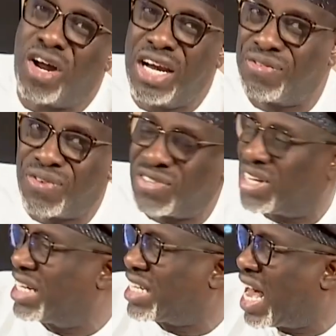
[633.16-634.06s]
left or
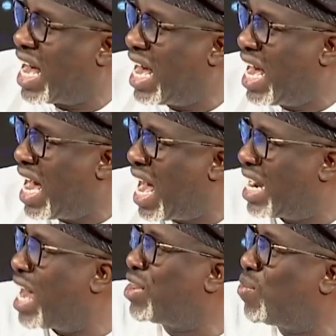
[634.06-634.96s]
center, are
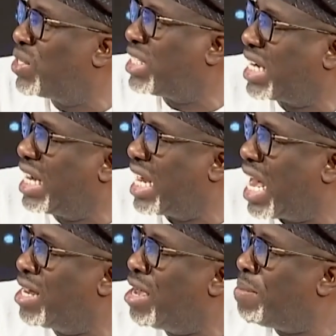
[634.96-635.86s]
now the ones saying
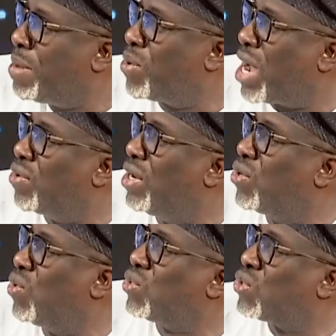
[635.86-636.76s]
that people can only
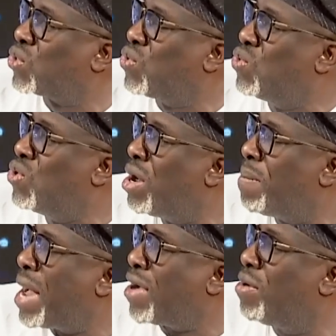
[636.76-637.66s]
go to school
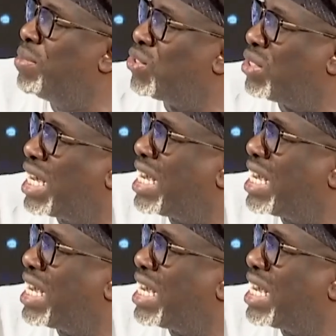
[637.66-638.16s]
by coming to take a